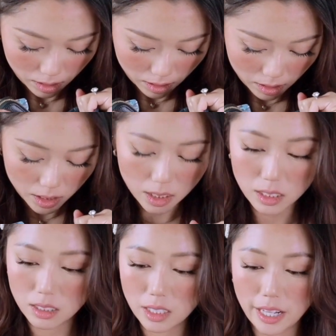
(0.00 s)
This
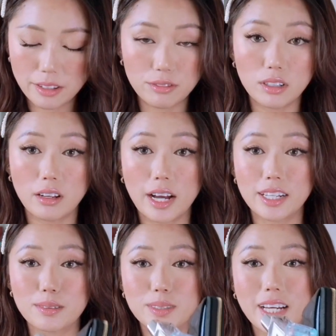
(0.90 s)
is the handful of
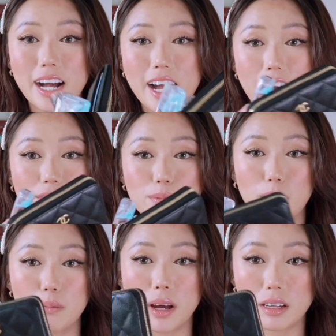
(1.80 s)
items that I have in
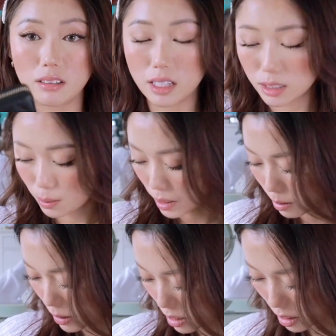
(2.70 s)
my bag, and that's pretty much